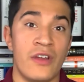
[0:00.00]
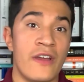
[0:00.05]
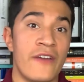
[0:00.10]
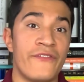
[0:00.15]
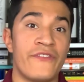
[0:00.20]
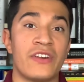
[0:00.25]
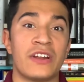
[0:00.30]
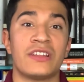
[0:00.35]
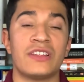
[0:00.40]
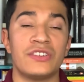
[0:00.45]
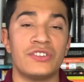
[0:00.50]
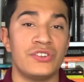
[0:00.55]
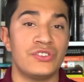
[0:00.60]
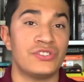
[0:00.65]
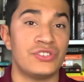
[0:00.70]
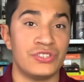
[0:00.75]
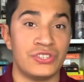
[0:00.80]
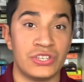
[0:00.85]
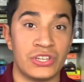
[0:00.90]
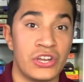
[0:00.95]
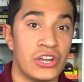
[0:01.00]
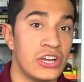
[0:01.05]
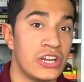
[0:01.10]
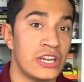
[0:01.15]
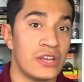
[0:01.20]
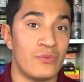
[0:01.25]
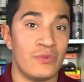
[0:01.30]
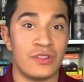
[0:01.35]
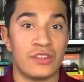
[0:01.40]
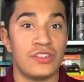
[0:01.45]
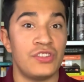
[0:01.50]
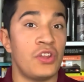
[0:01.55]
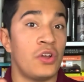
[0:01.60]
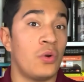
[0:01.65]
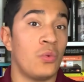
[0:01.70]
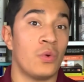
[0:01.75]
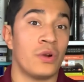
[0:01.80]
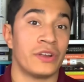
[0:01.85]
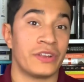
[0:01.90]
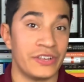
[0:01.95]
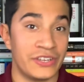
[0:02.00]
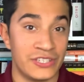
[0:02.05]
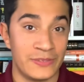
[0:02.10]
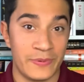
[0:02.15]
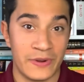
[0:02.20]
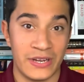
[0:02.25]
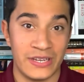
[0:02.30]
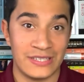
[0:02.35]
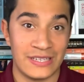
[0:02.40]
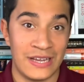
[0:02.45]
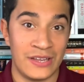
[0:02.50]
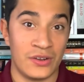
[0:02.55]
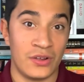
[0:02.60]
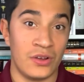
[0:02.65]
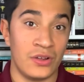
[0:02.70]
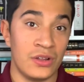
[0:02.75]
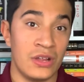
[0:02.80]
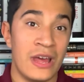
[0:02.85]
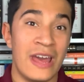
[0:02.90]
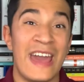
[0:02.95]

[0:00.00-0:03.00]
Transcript: fairly new to security with no work experience at all